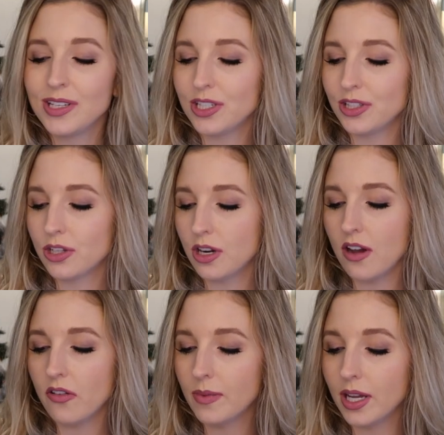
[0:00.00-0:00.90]
and just turn
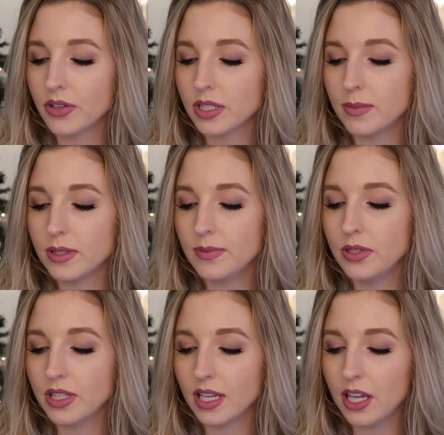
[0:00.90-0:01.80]
off my Christmas
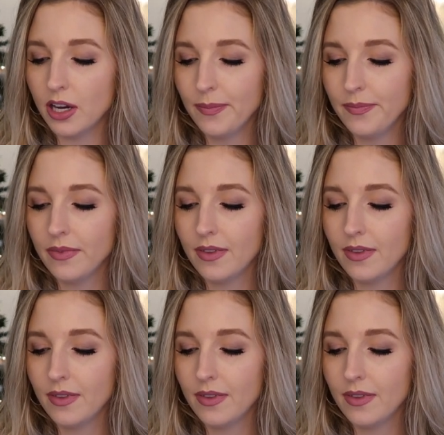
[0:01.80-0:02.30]
music here.